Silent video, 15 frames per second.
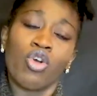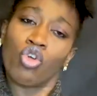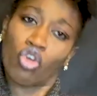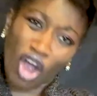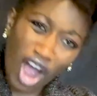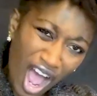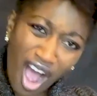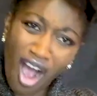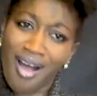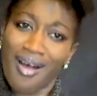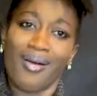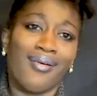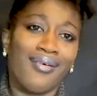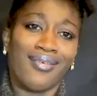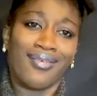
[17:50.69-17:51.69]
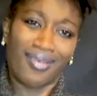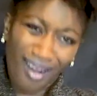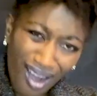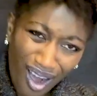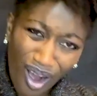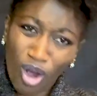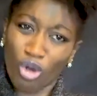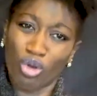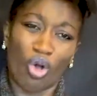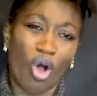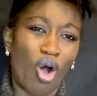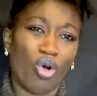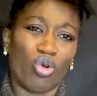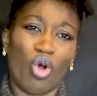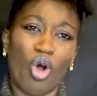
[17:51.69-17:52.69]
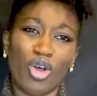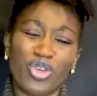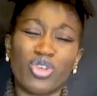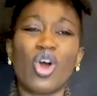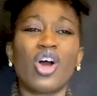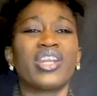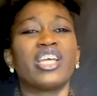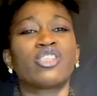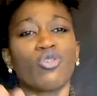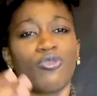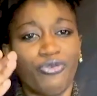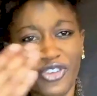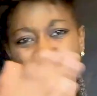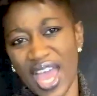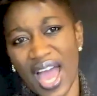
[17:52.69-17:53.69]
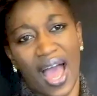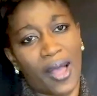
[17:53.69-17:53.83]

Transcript: Go, go, go, go. You don't need to fear.